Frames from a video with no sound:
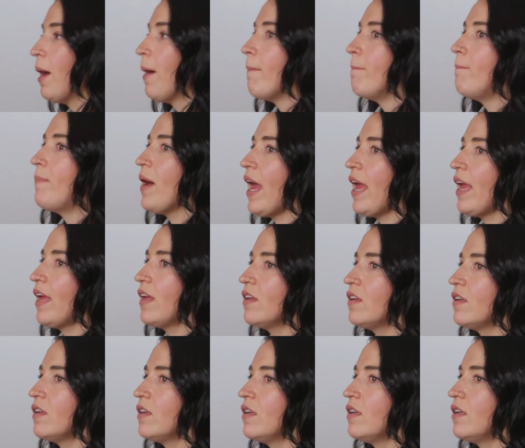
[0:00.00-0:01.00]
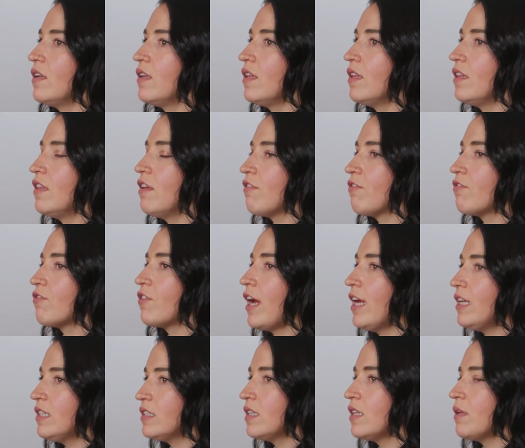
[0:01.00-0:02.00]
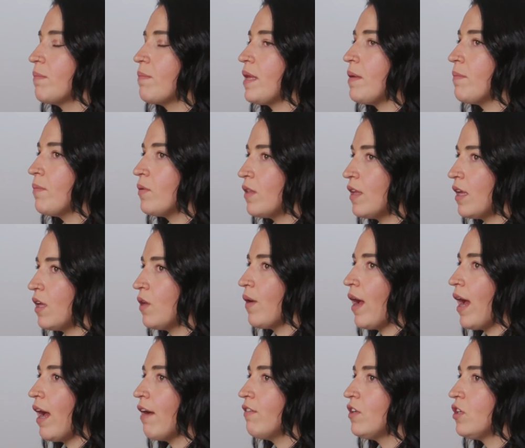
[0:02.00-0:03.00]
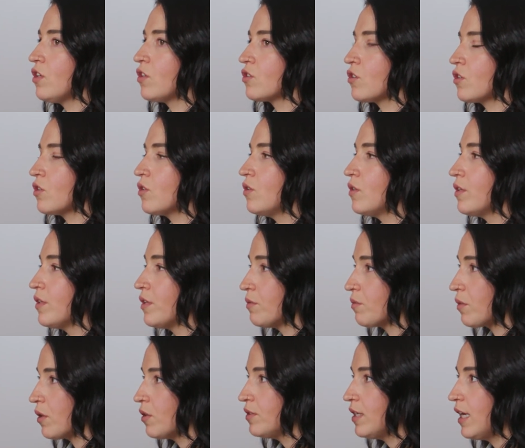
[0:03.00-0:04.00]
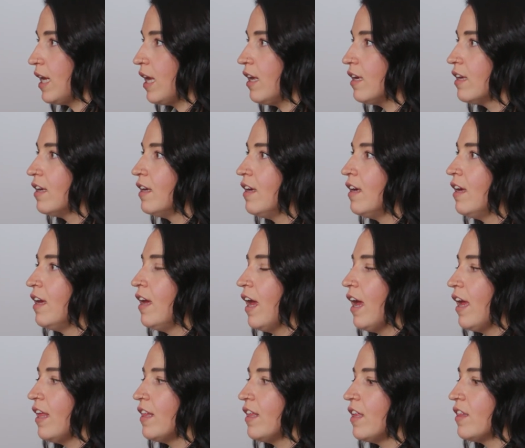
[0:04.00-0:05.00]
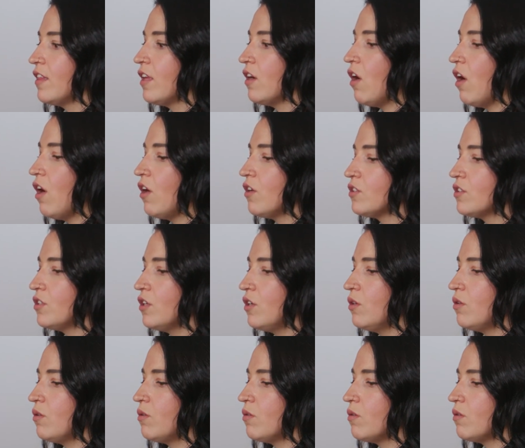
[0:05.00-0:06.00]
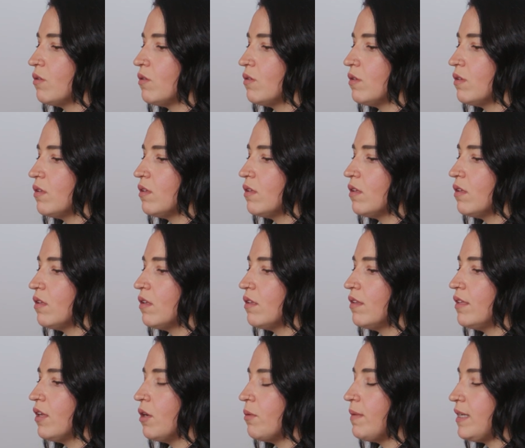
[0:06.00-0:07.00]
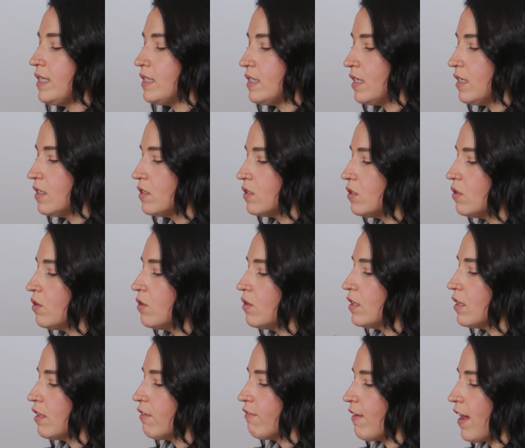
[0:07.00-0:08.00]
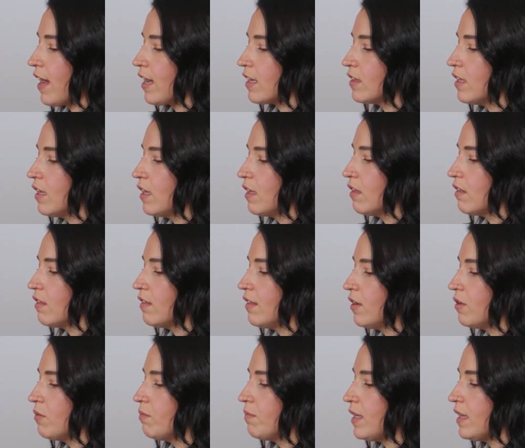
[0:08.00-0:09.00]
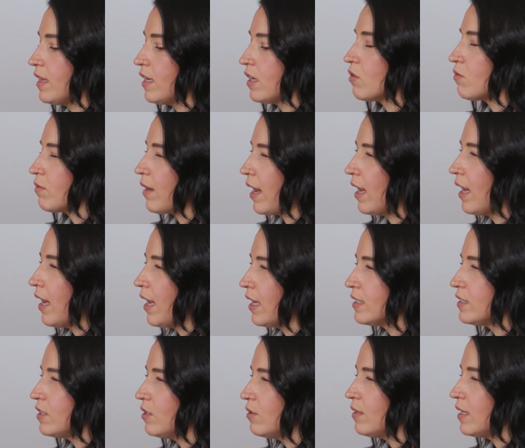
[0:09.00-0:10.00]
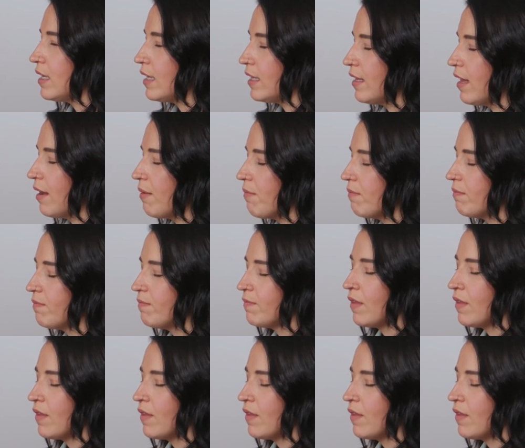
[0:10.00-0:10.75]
but the friends and the people that you have in your circle, they'll rotate, and then they'll be seasonal in the fact that they'll be there right as you need them.